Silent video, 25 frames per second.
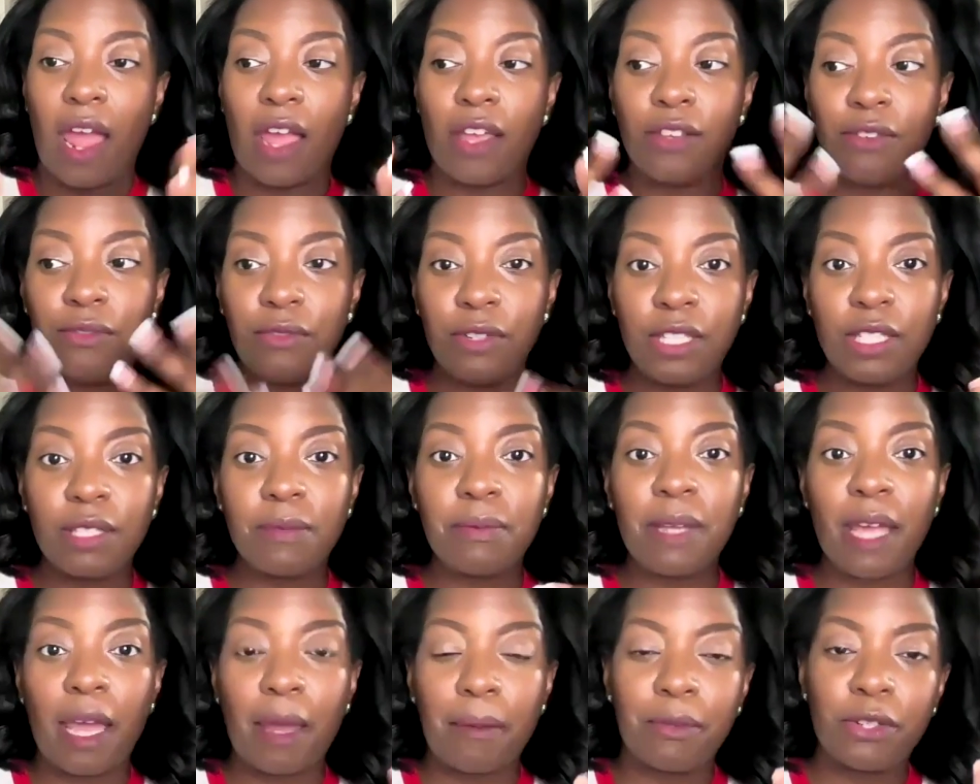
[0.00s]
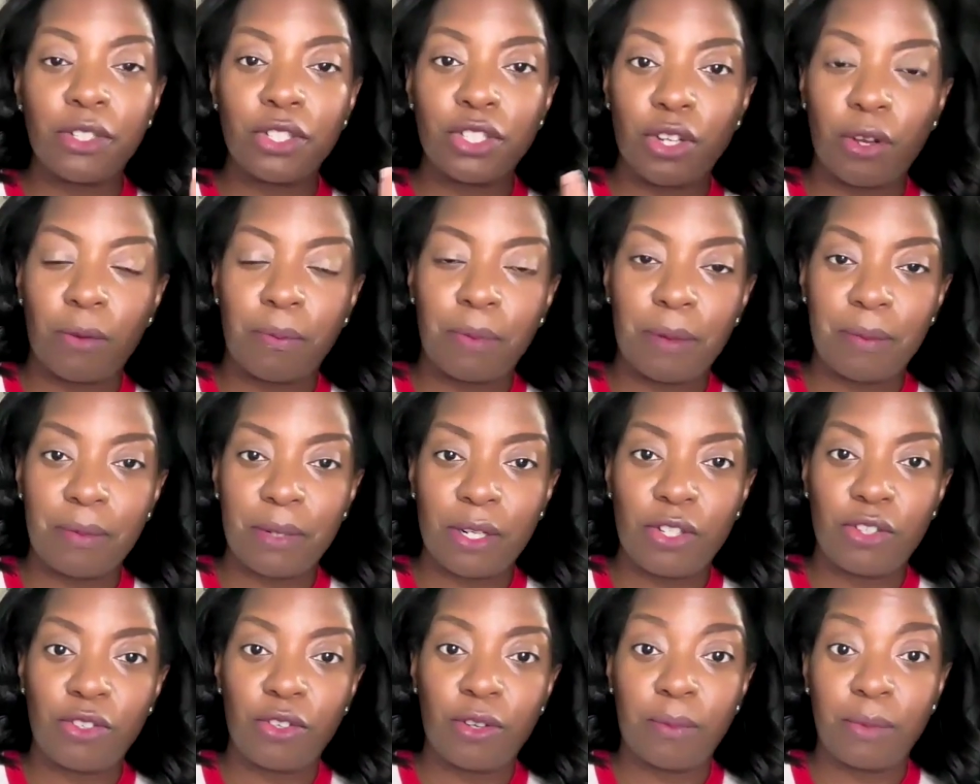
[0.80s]
and you need to be able to show
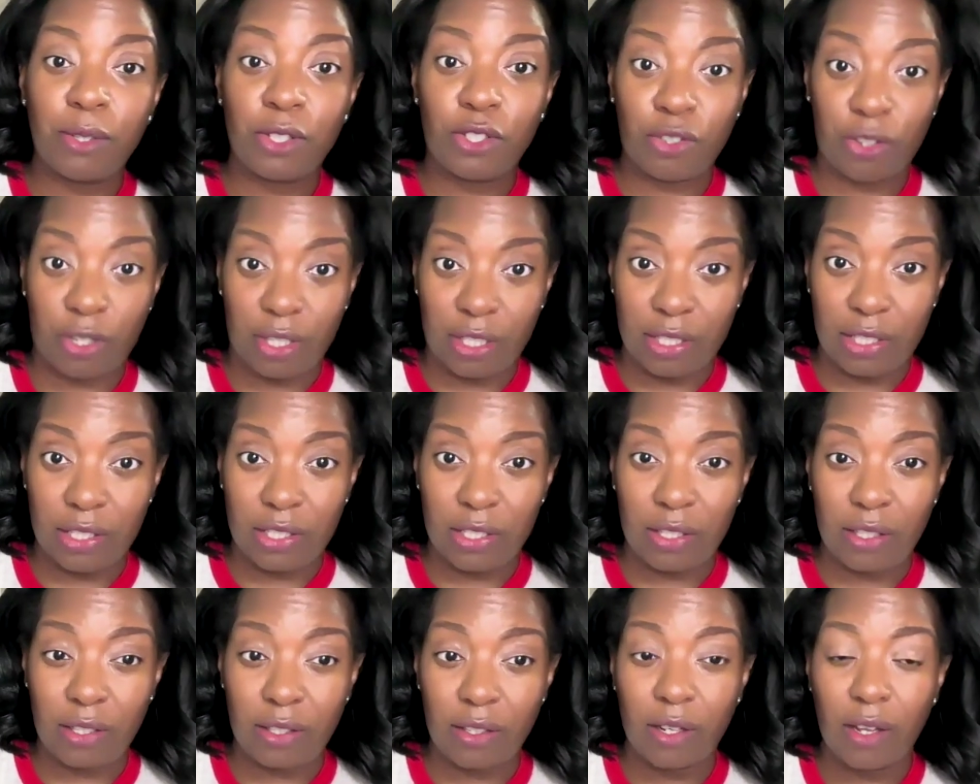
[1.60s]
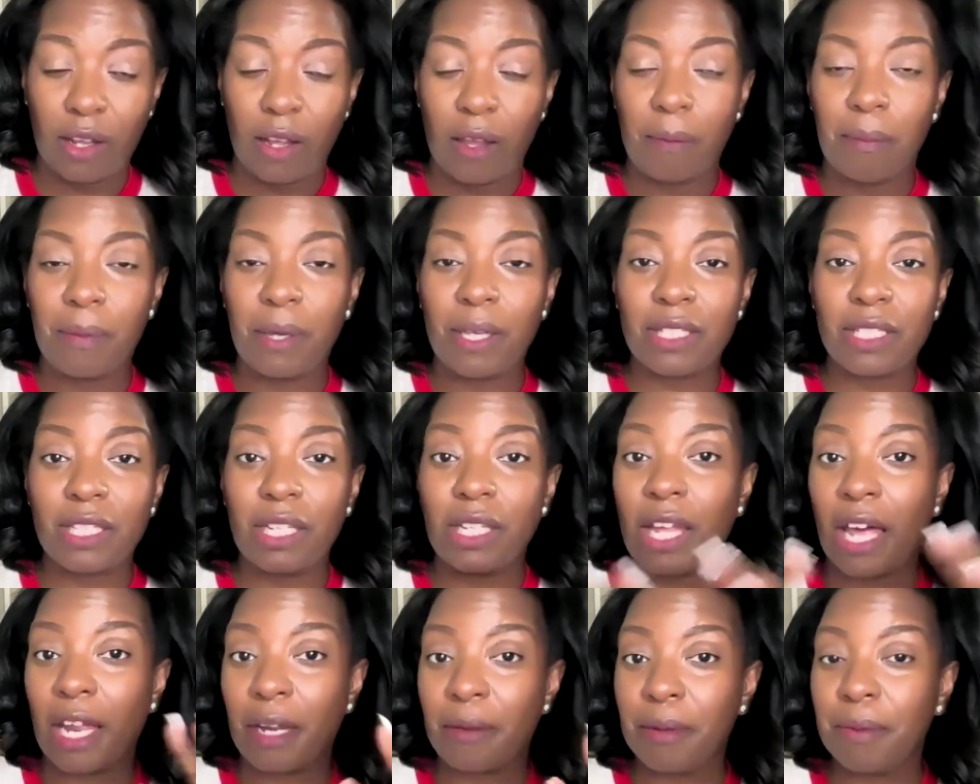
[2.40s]
people that you can be trusted, because
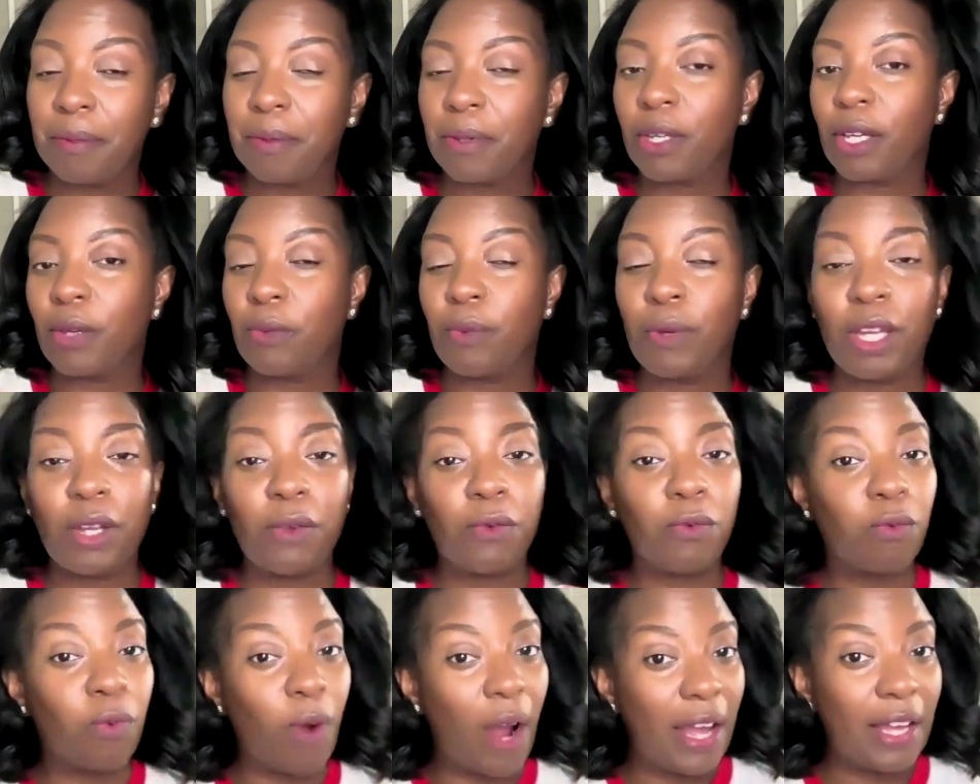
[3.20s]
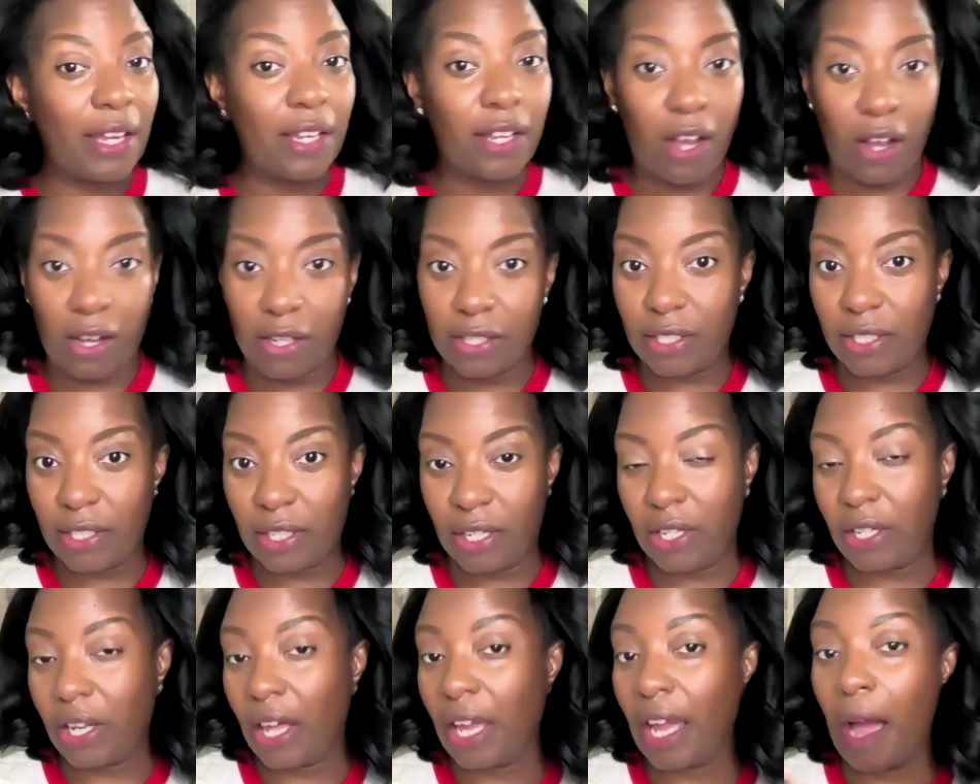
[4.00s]
a lot of people, we can write content.